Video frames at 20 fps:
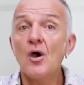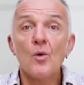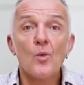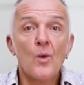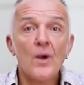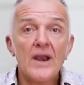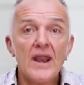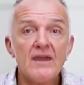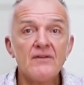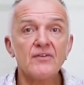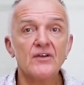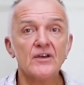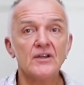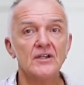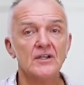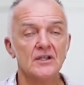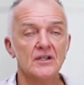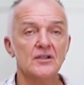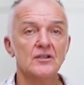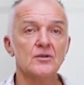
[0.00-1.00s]

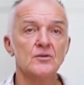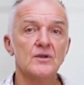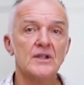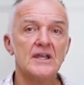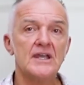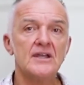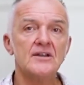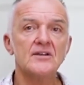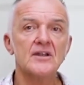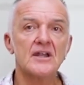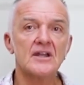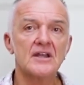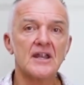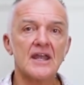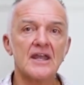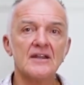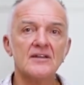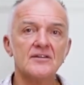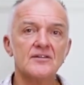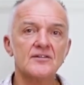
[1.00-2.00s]
whenever you need an
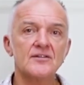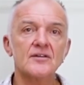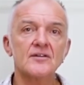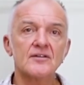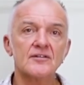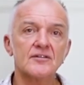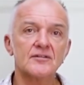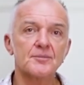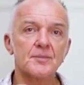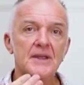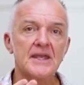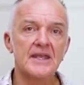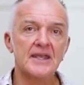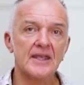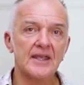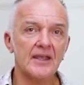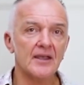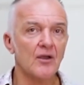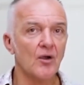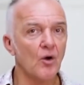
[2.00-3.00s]
instant
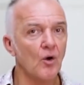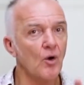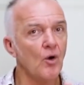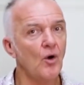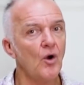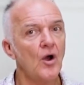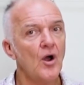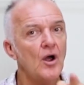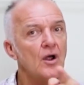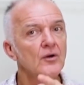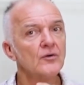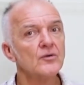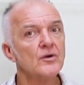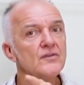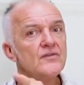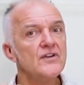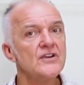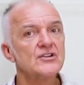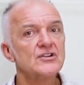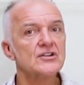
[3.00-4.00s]
speaking or
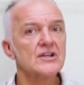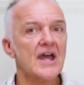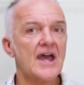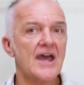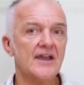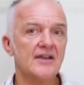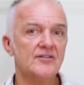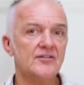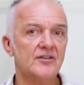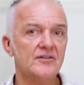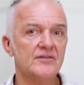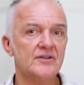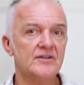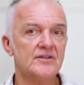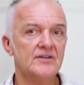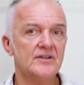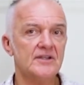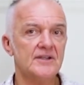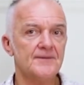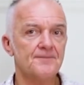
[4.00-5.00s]
revision
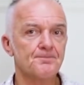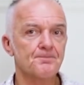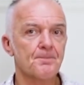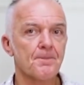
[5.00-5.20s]
activity.